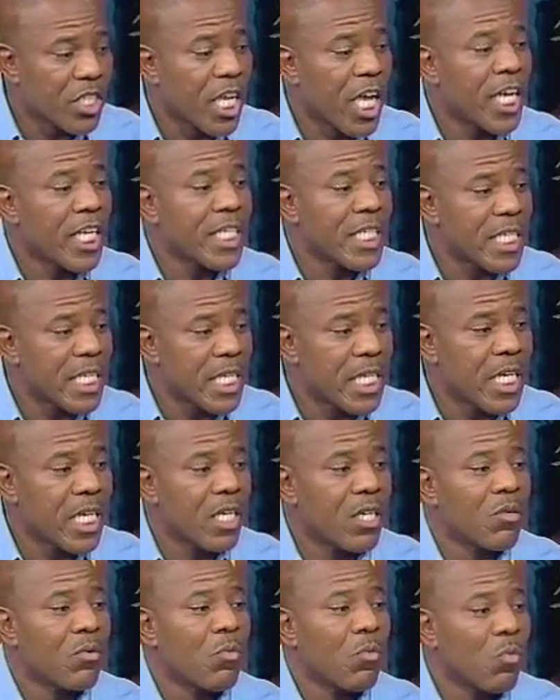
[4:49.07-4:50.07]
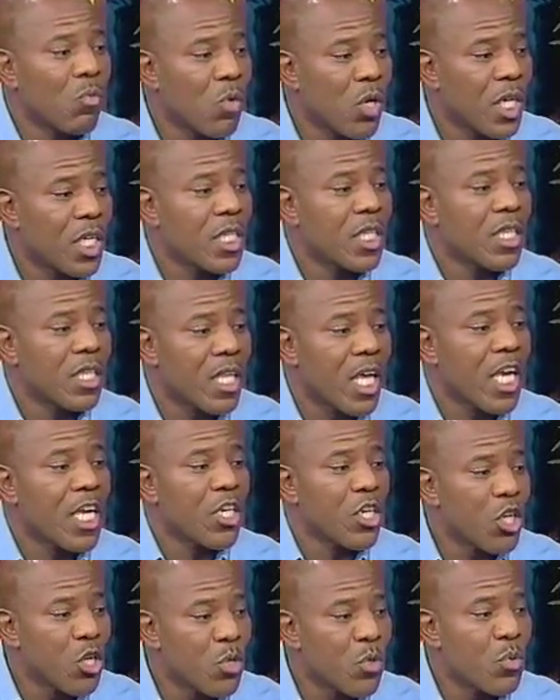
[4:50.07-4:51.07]
They did, mm-hmm. what they
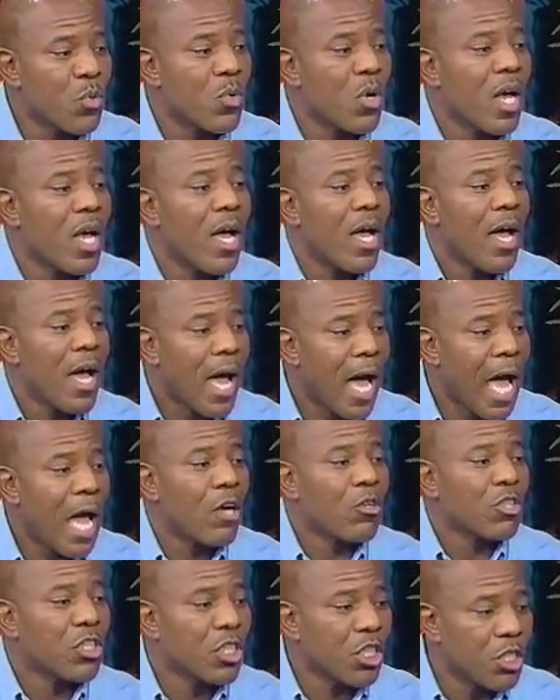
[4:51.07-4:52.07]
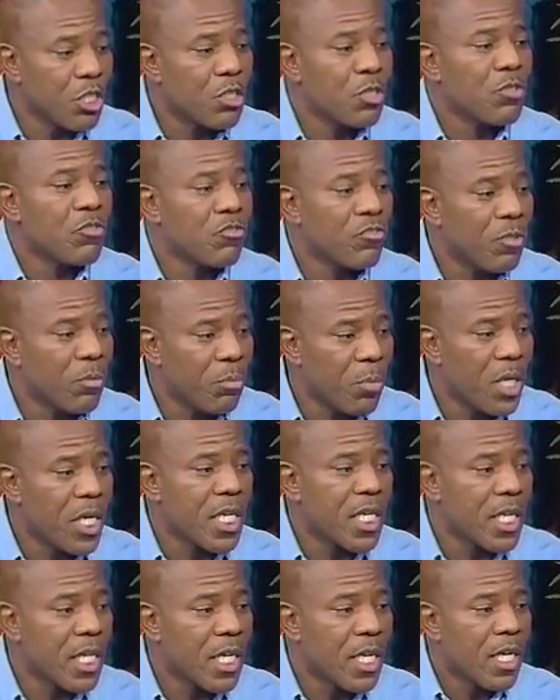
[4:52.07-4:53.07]
knew how to do, mm-hmm. for me,
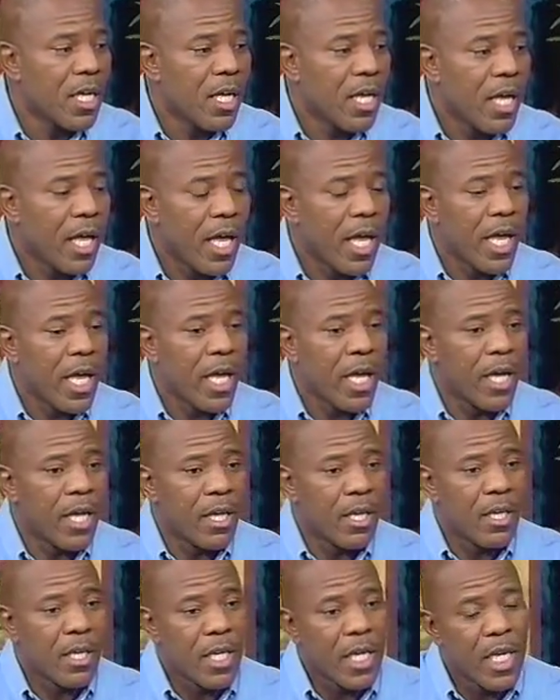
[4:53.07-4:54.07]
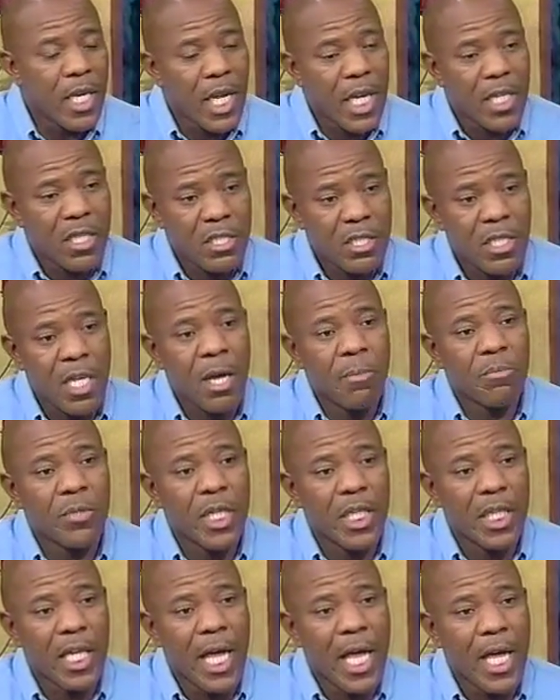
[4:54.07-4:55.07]
mm-hmm. and in
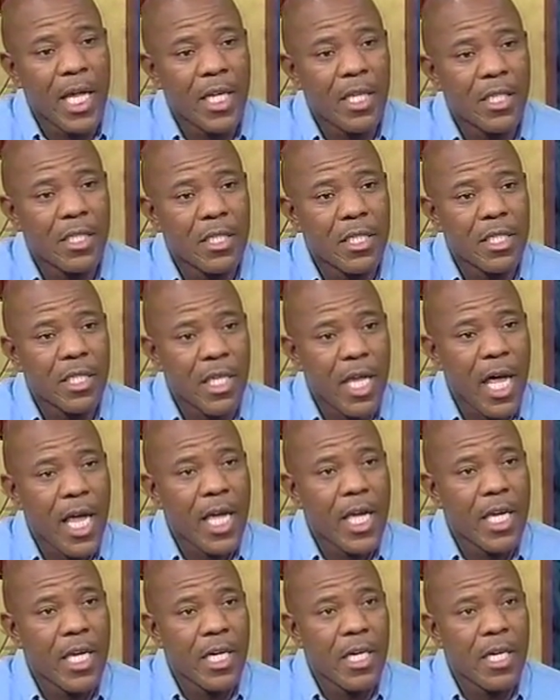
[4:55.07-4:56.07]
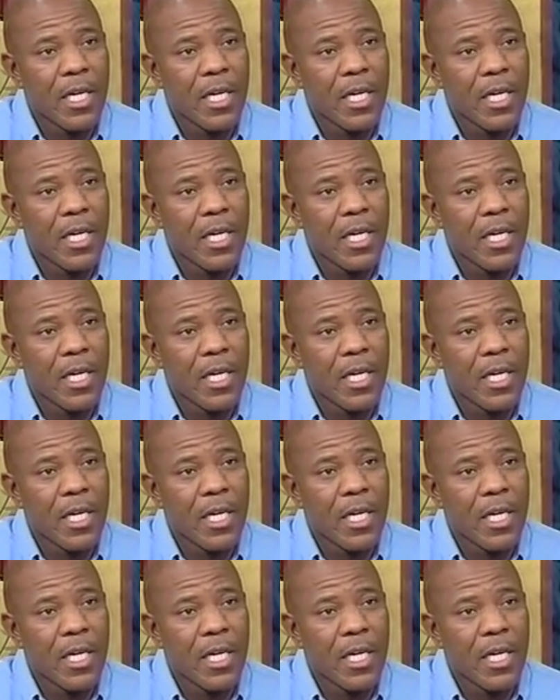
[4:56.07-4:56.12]
accepting that today,